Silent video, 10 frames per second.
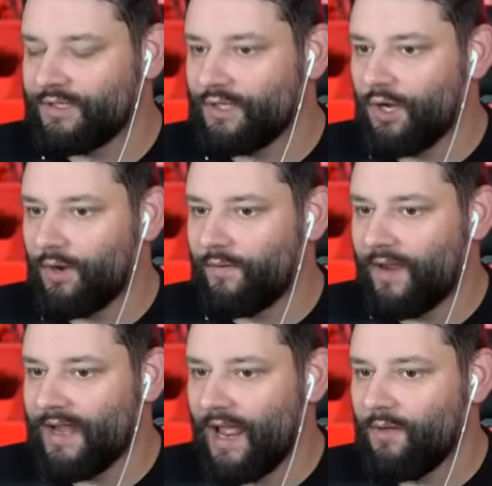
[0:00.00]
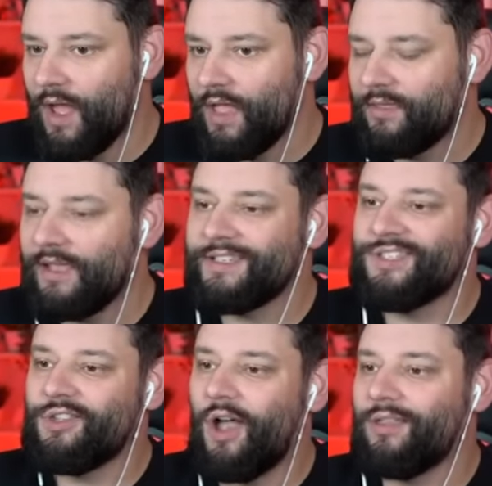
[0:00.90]
security right now. There's
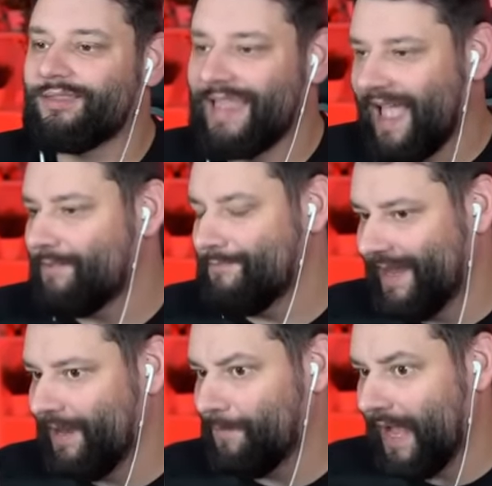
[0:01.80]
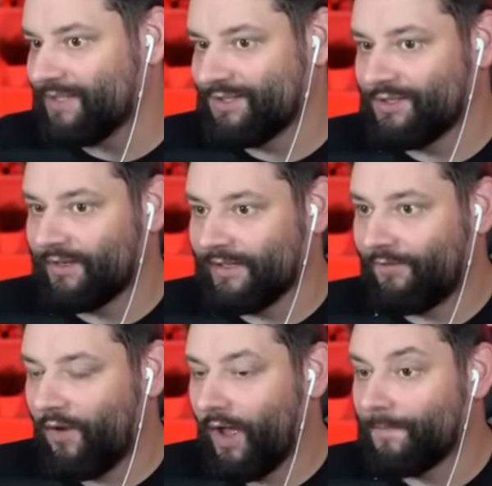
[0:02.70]
not that many passengers on this
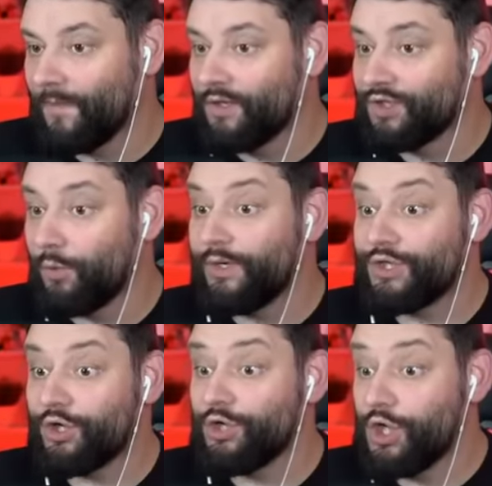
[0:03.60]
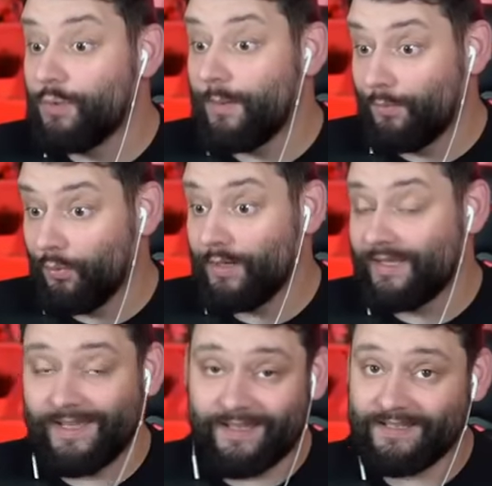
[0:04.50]
flight, so we should do it
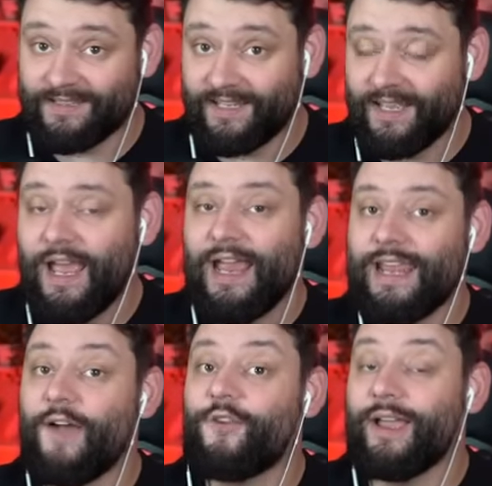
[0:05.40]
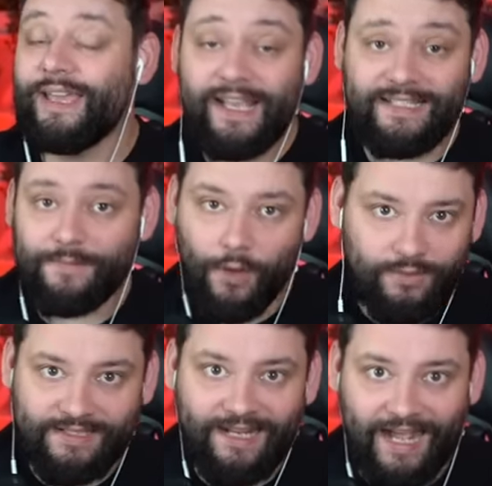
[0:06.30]
pretty easy. Now I've got easy
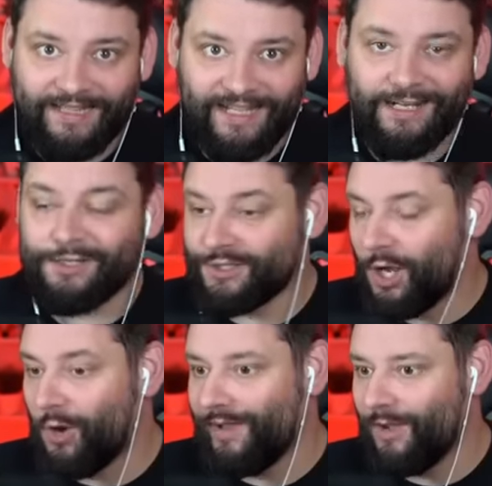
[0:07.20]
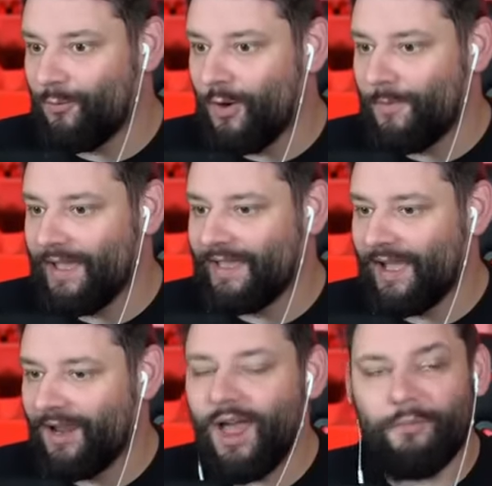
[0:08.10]
mode selected, so it will make
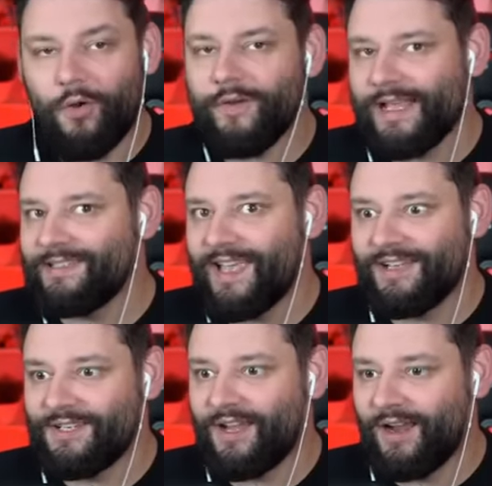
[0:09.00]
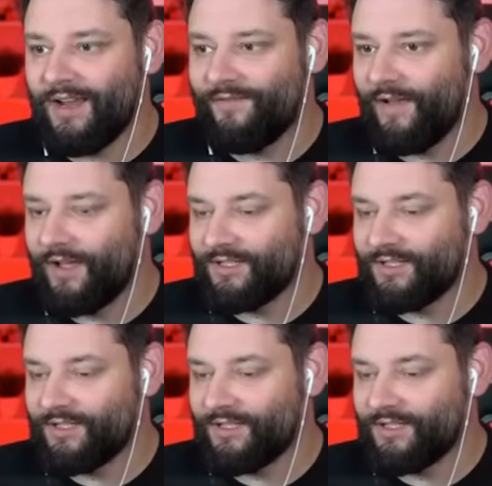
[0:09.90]
it a lot more easier to kind of uh,